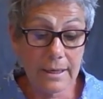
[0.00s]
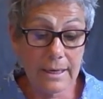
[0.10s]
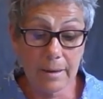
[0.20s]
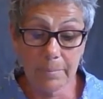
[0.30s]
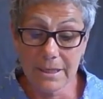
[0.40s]

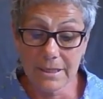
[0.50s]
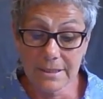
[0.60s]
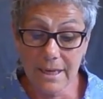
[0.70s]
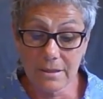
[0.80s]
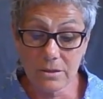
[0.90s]
clapping his
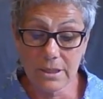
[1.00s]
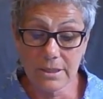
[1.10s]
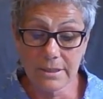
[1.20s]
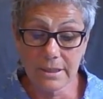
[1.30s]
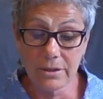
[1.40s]
hands to
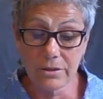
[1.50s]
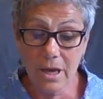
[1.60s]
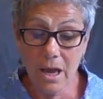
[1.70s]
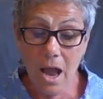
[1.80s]
his ears.